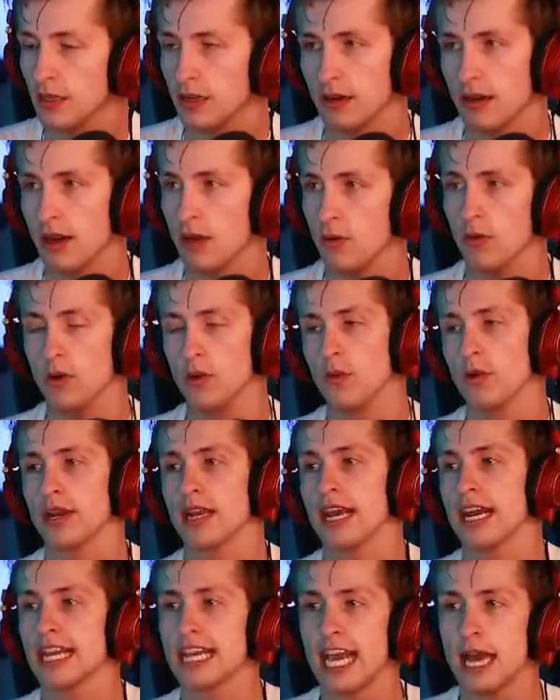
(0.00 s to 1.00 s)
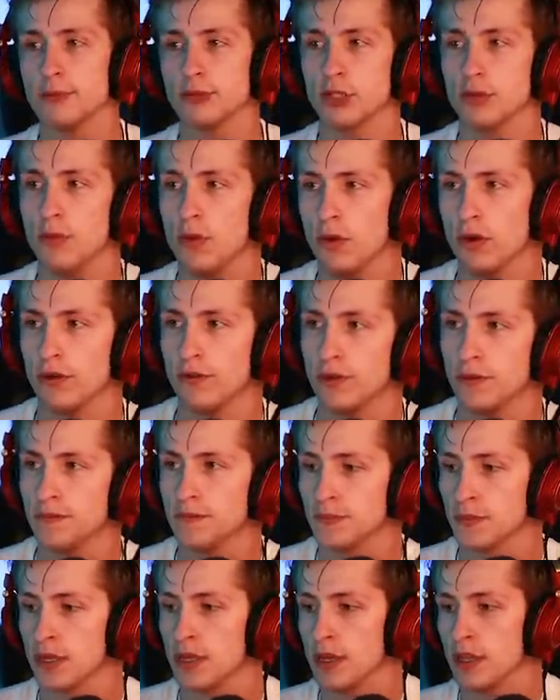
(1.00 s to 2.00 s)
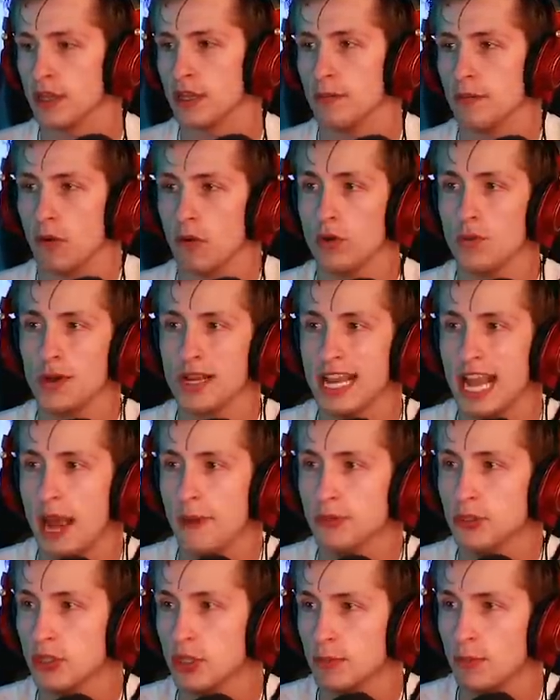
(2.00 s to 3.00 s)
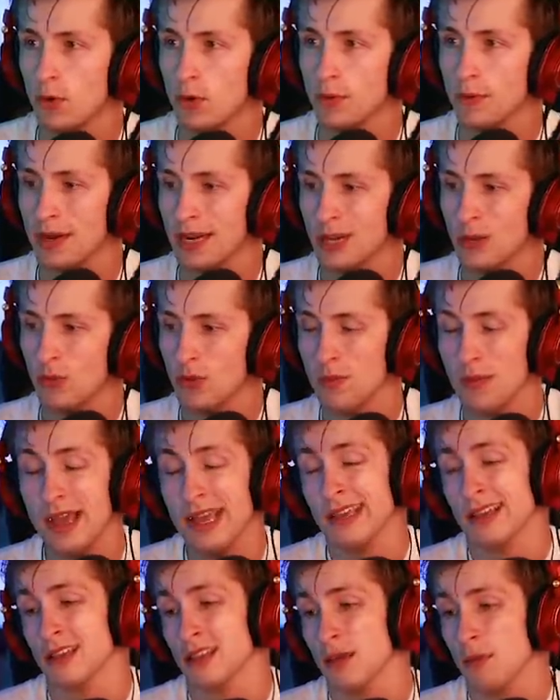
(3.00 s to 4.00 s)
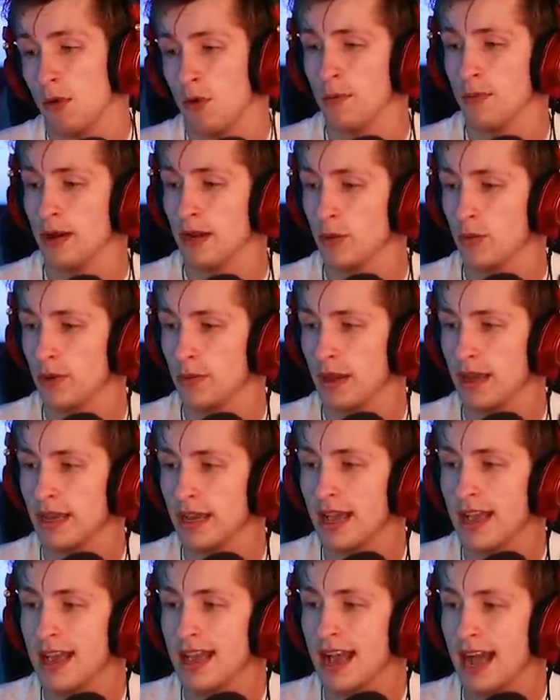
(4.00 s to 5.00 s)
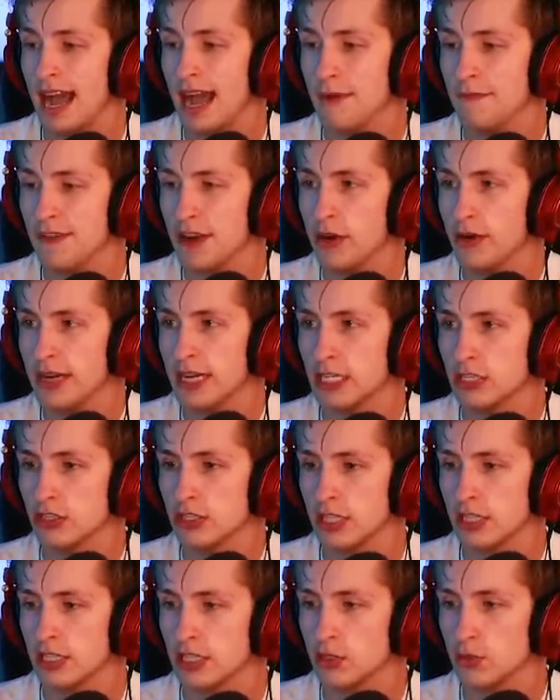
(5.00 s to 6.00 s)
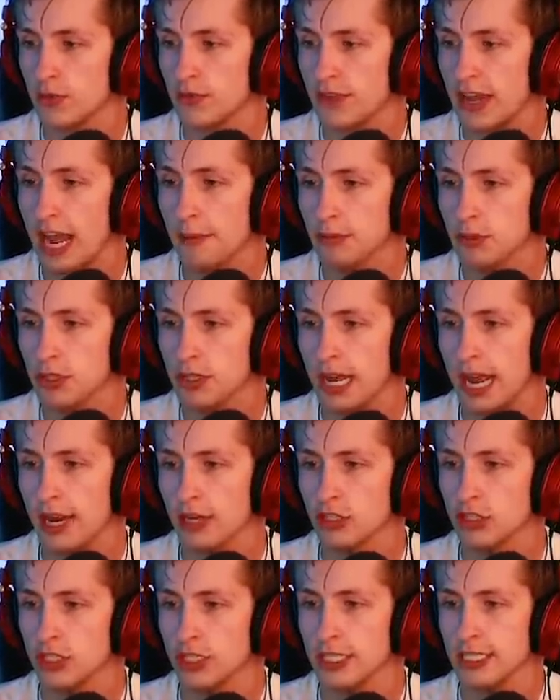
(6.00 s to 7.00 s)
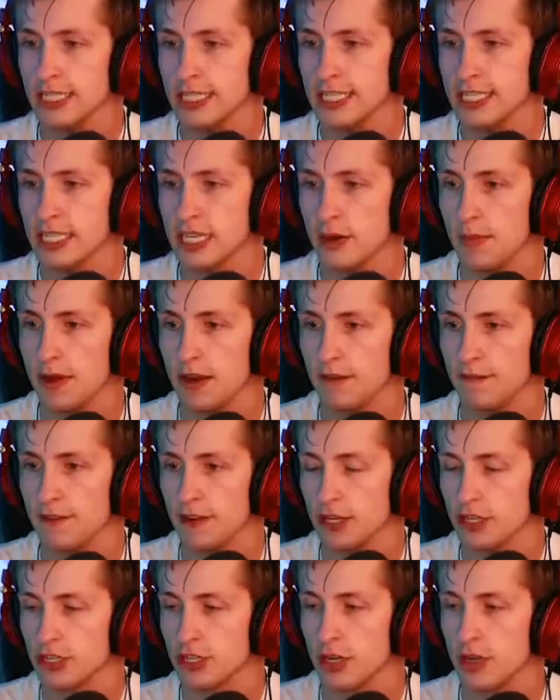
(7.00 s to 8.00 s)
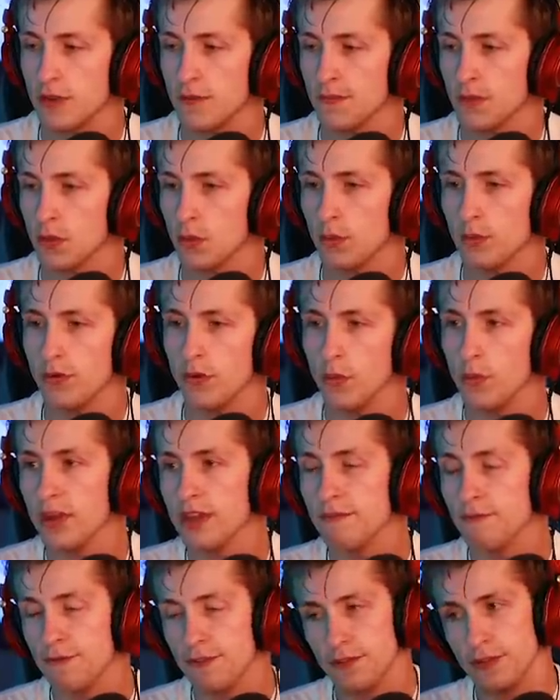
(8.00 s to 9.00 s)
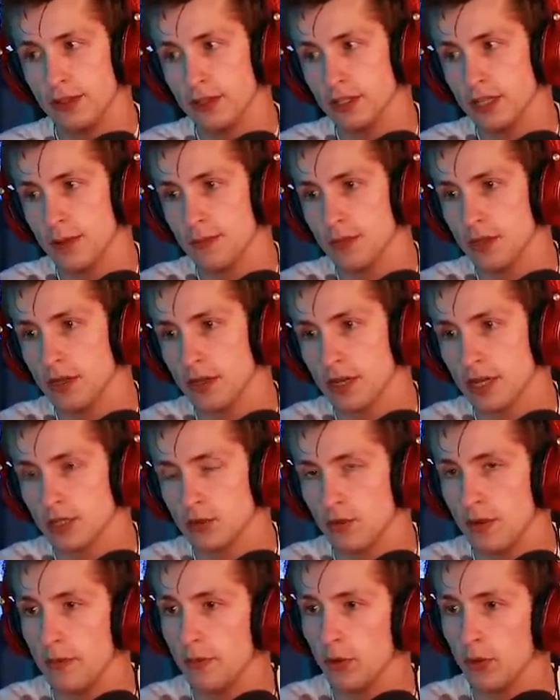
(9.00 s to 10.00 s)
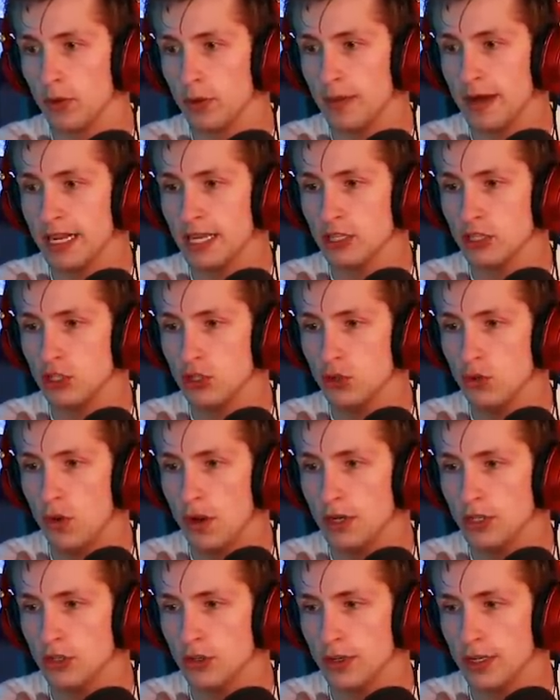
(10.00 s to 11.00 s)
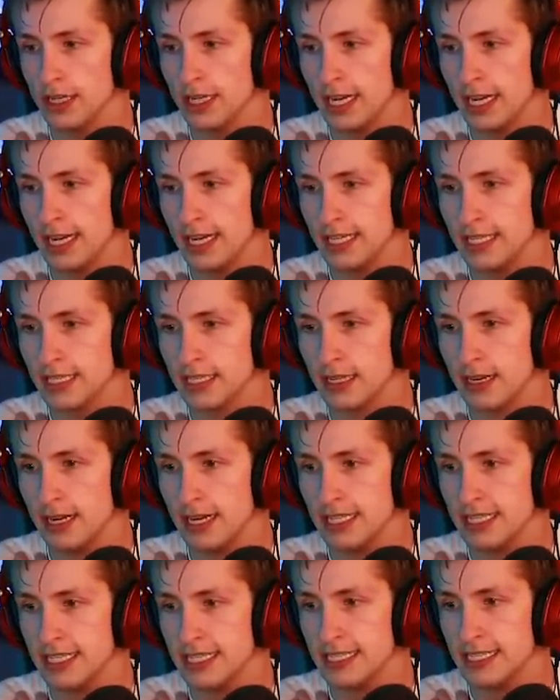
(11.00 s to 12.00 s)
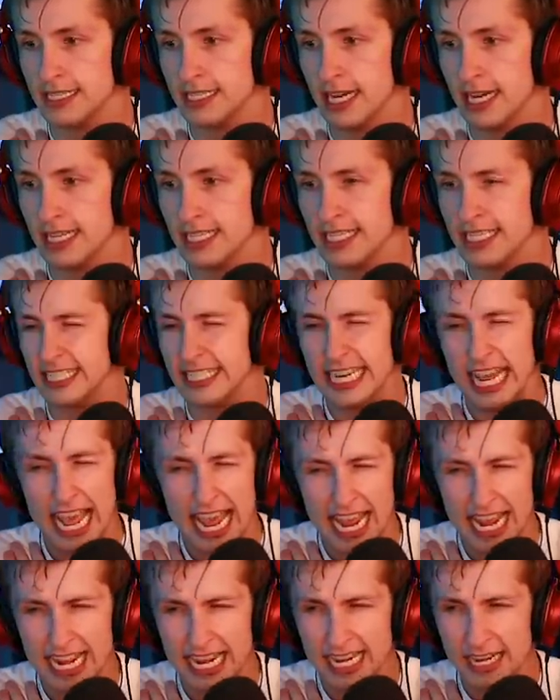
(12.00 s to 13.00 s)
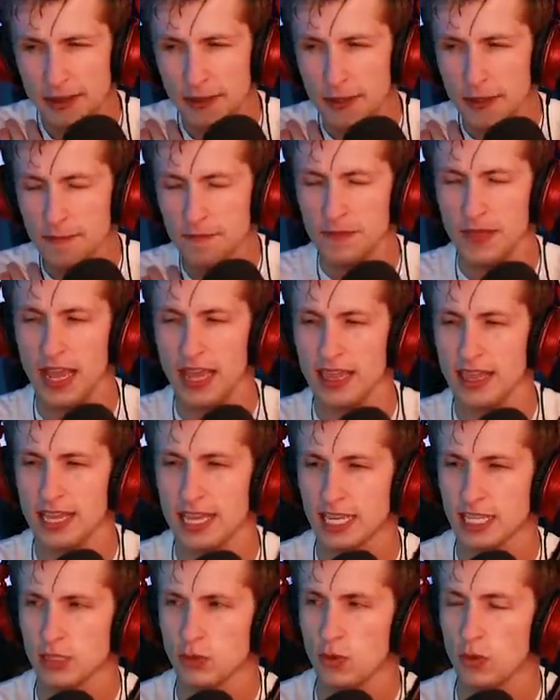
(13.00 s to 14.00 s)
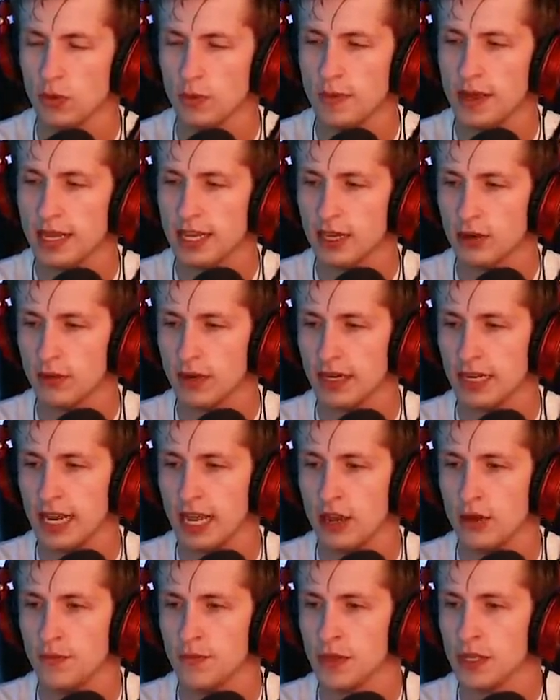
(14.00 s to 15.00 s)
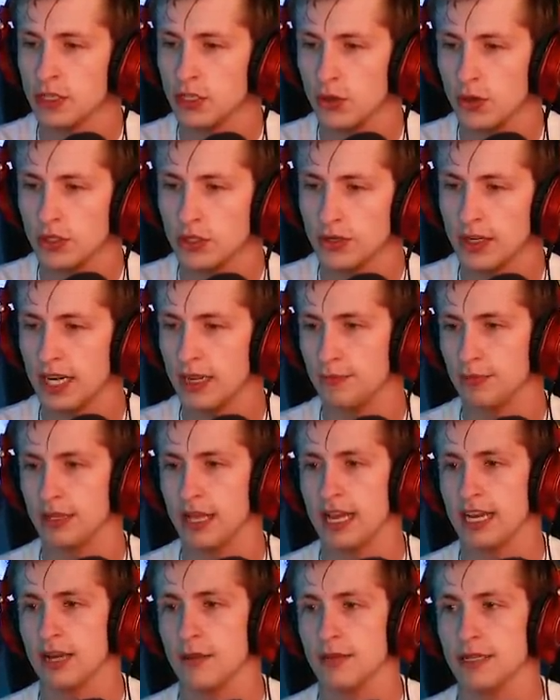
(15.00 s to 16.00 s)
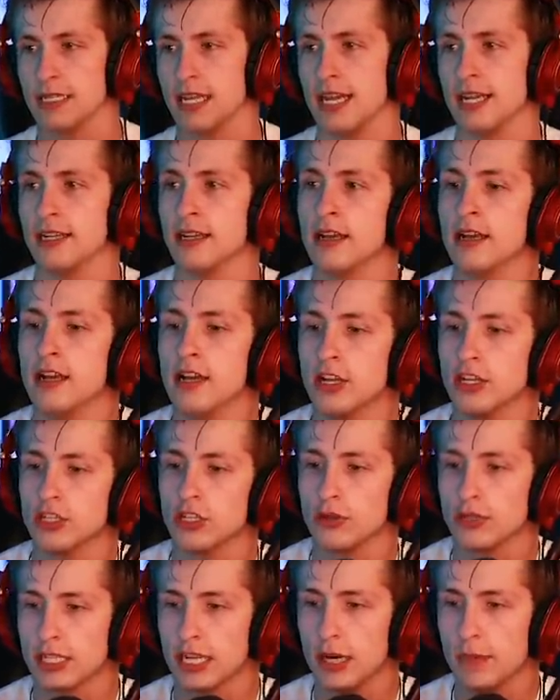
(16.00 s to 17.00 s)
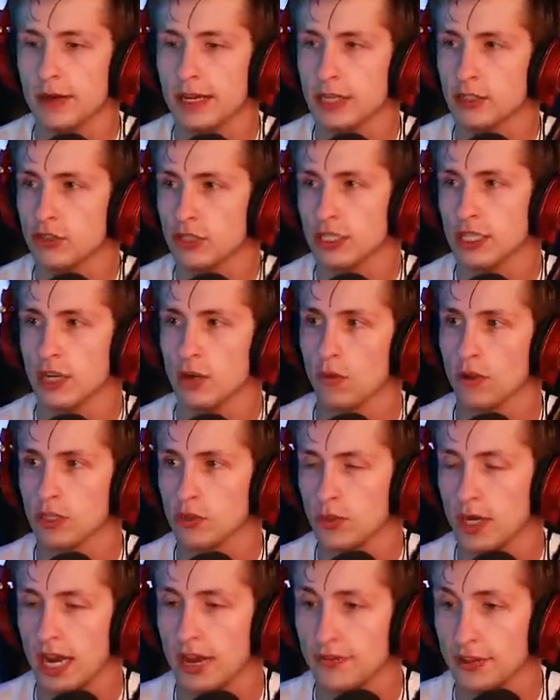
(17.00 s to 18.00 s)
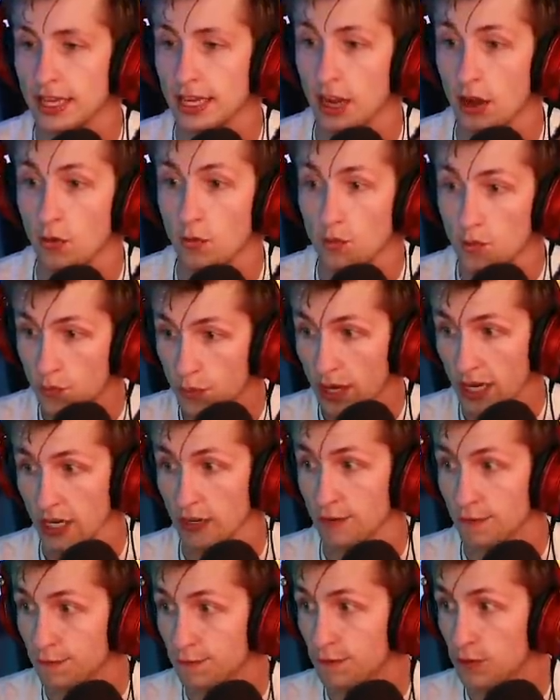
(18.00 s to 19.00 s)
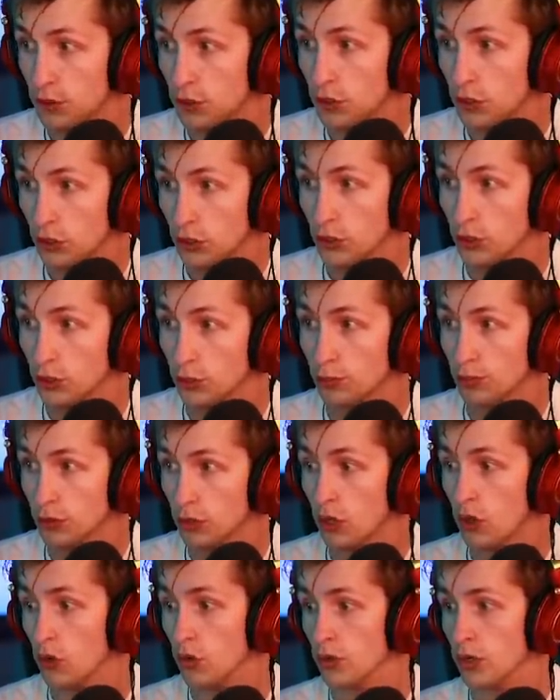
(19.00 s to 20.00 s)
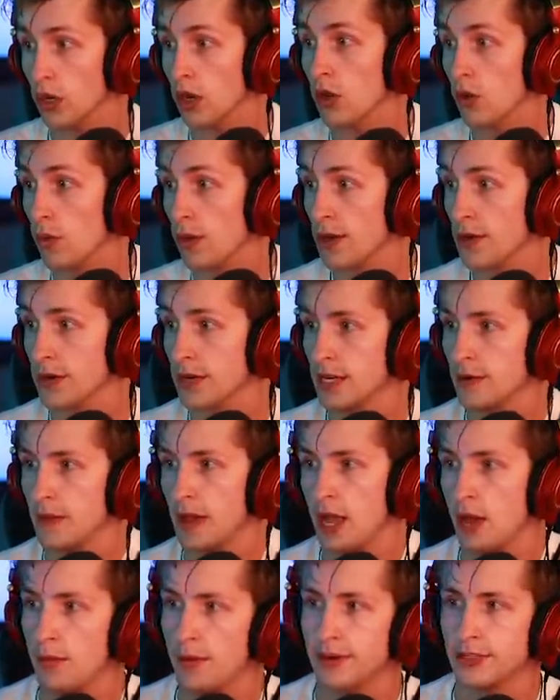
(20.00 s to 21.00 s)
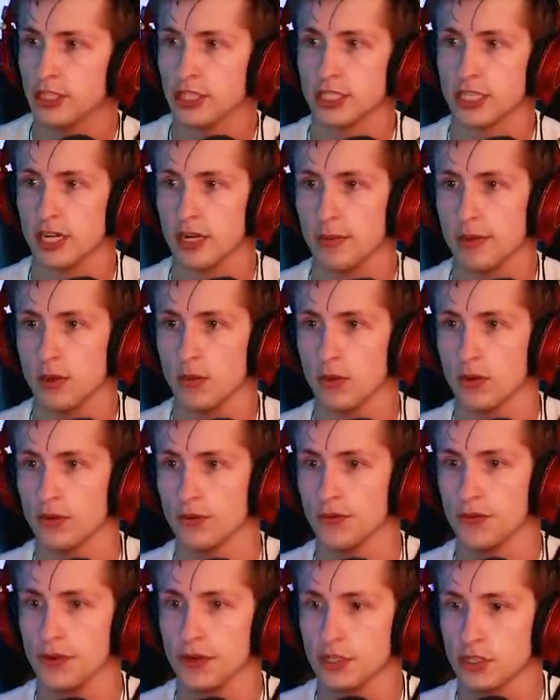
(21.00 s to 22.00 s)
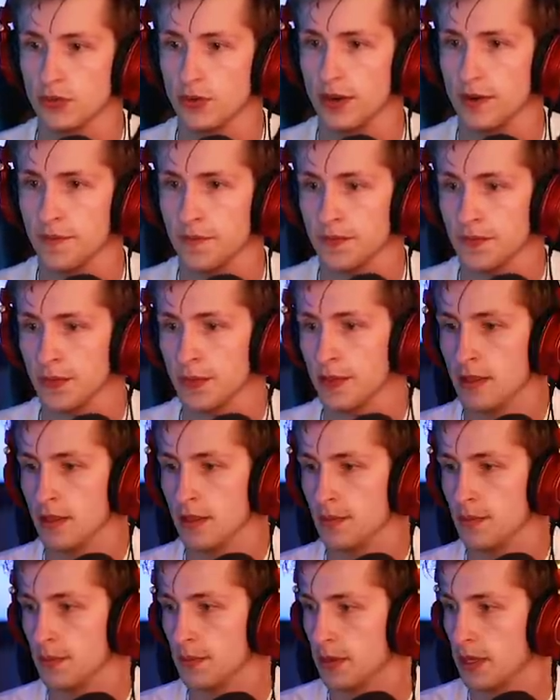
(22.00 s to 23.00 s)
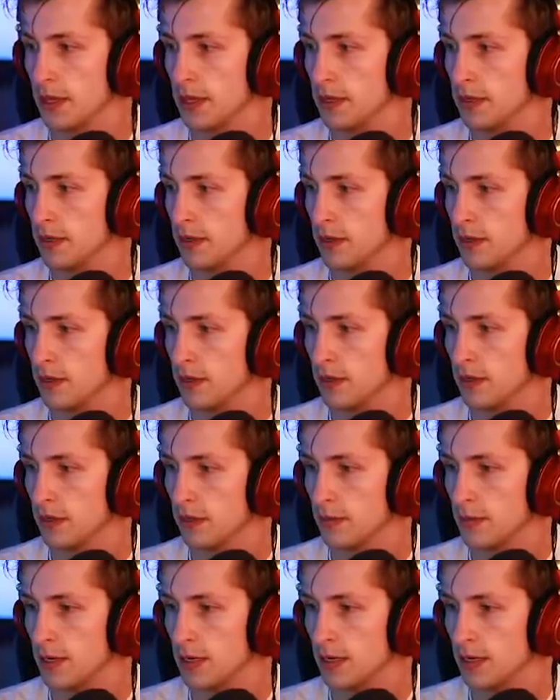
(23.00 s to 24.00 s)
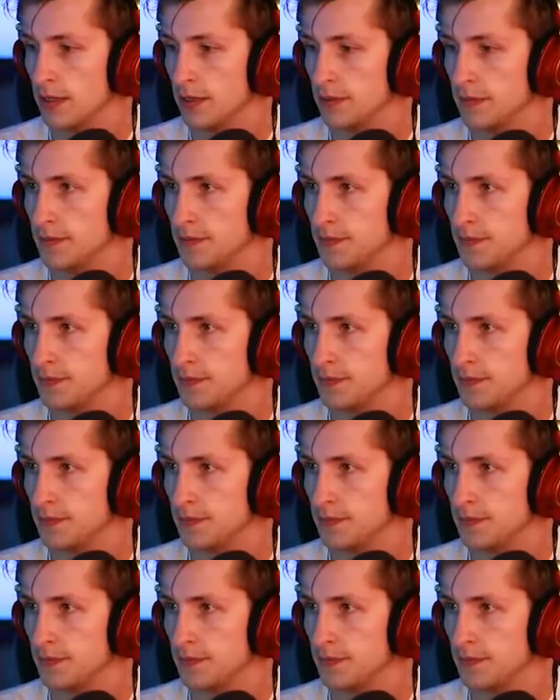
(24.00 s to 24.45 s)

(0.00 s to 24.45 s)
Alright, well, we gotta capture more of them. The more we capture, the more money we make. The more money we make... I'm very interested, because we've captured actually a decent amount of fish. We've, we've filled up the... Because remember, we're making 208 a, a day, I think is what we're making right now. 208 platinum a day. So it's going to be interesting once we have like a like a full-blown aquarium, how much is going to be worth for us, right? Okay. Come on.